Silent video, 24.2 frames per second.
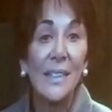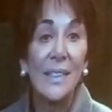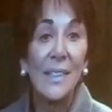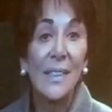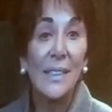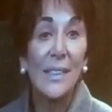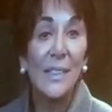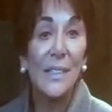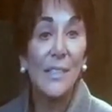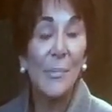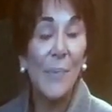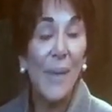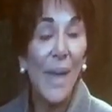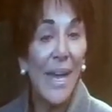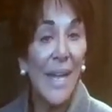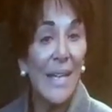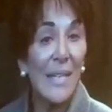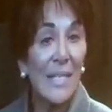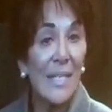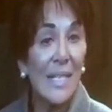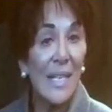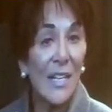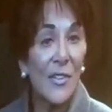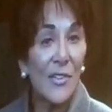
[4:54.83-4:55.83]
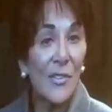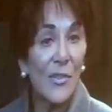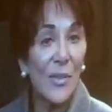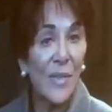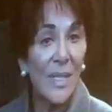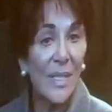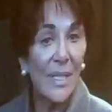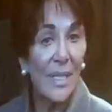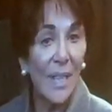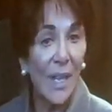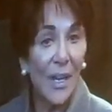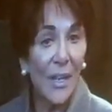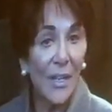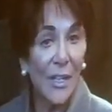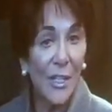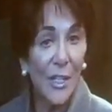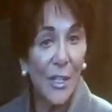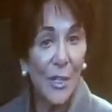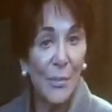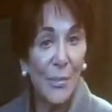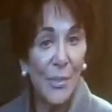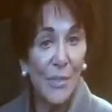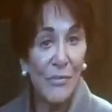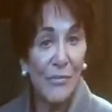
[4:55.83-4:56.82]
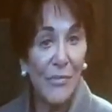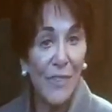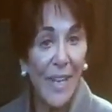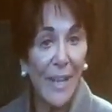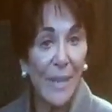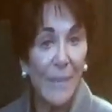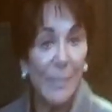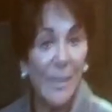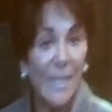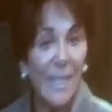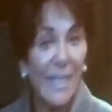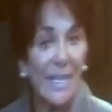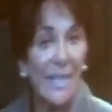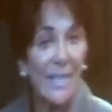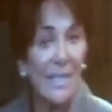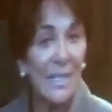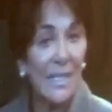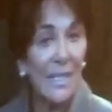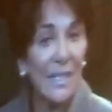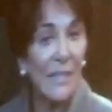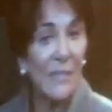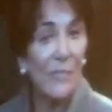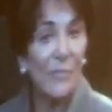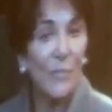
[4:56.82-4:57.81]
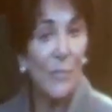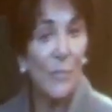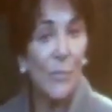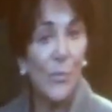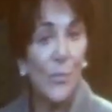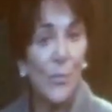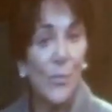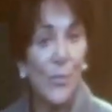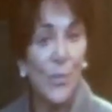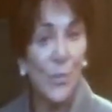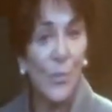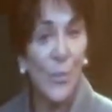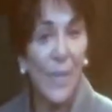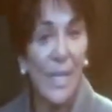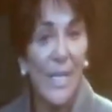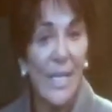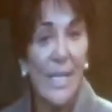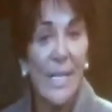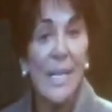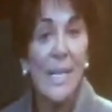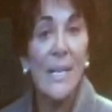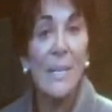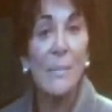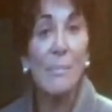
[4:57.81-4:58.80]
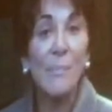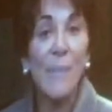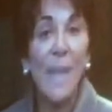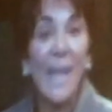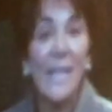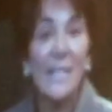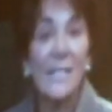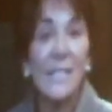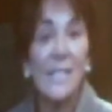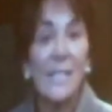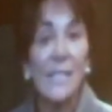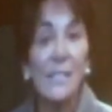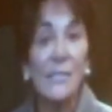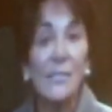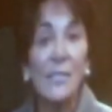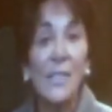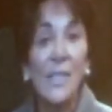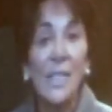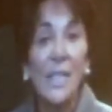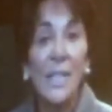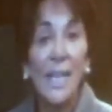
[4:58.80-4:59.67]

"In the past century, our human family has lived through 3 massive